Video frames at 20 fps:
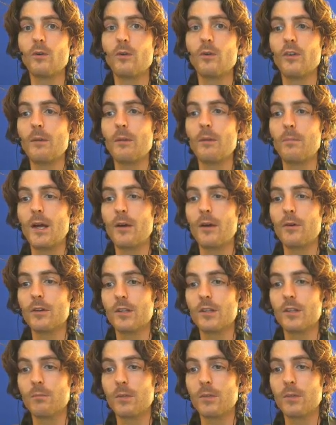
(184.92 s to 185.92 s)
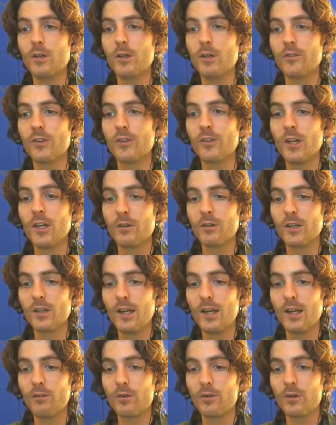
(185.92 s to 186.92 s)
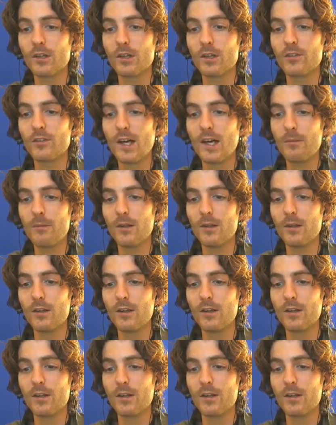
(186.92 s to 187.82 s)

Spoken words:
than parenting, because you can, for example,